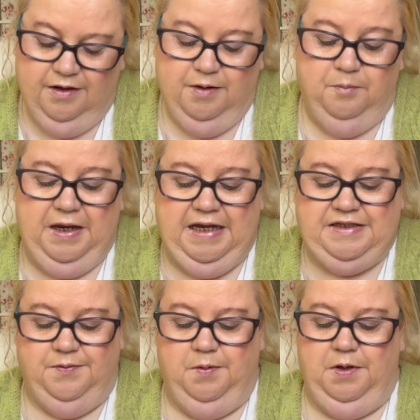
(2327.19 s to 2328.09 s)
Minis
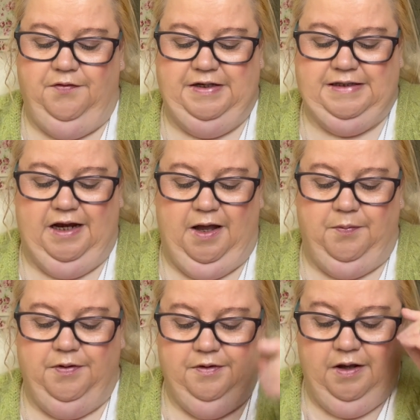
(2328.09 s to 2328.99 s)
from the Movies
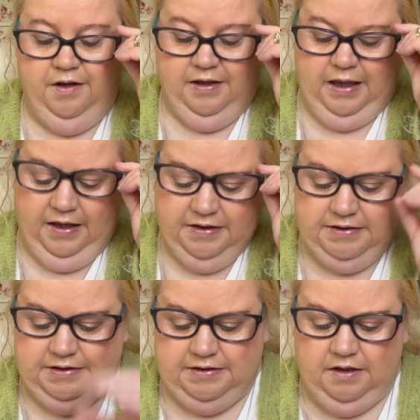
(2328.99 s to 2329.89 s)
Club. Okay,
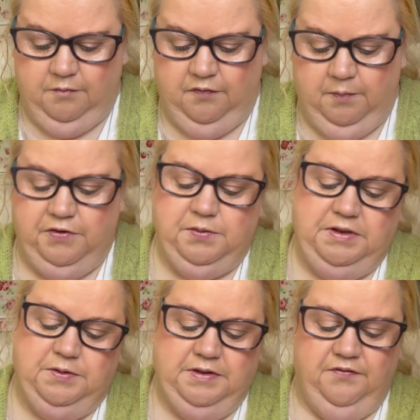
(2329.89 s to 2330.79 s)
this is February
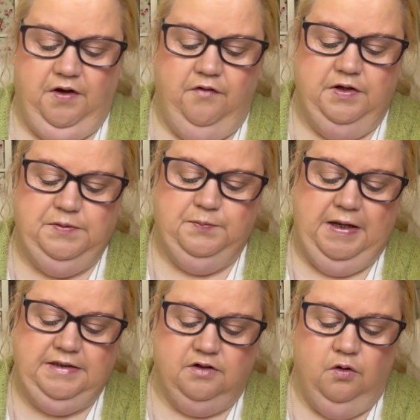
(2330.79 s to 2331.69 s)
2025 and is
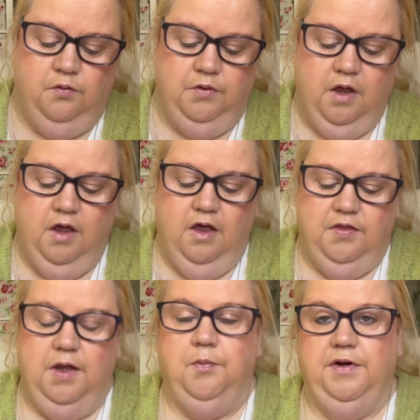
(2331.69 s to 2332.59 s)
based on
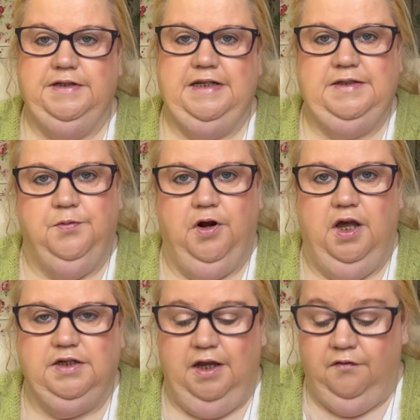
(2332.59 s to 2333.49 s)
The Princess
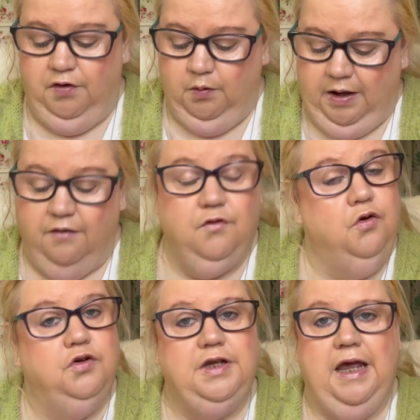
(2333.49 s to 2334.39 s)
Bride. If you have
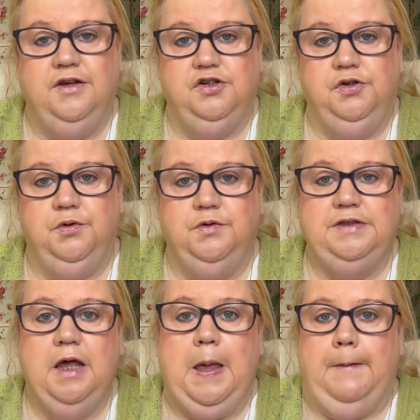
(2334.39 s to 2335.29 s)
not had
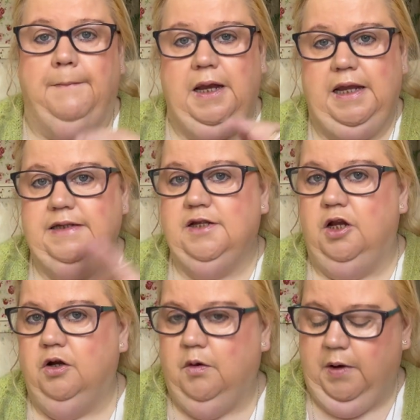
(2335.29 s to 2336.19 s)
yours, please
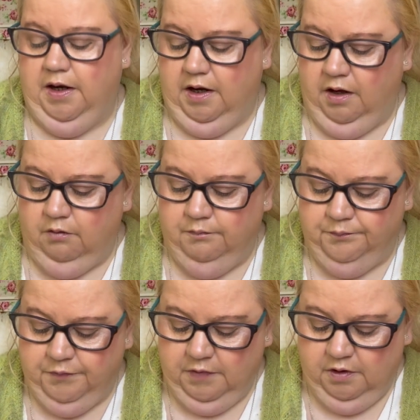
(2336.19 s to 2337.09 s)
look away now.
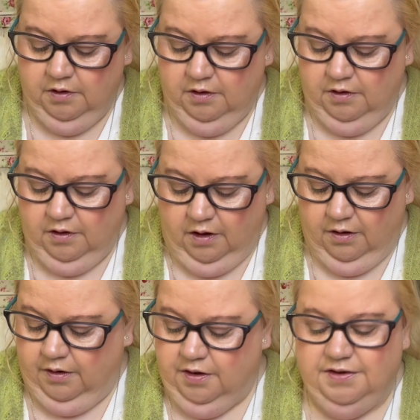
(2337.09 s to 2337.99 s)

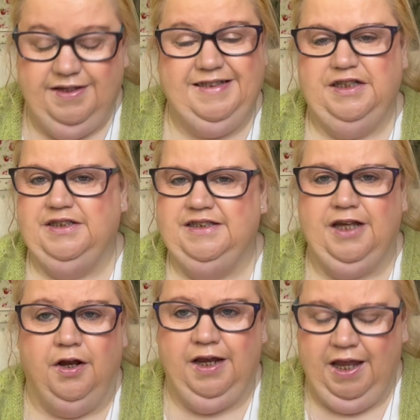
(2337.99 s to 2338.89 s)
This is
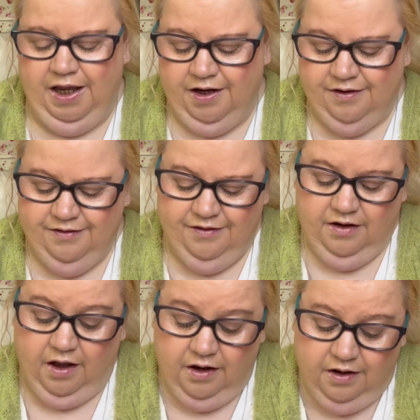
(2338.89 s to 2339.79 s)
stunning.
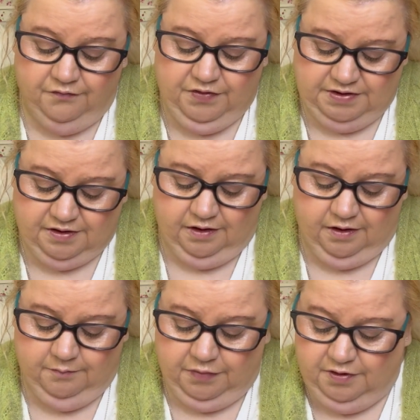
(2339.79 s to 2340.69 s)
I love this
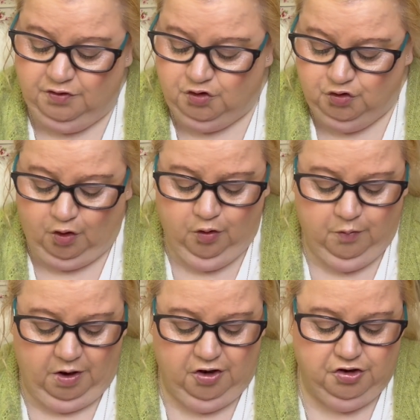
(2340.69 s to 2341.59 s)
club so
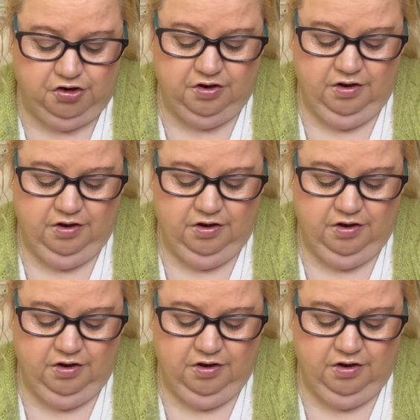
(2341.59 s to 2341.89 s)
much.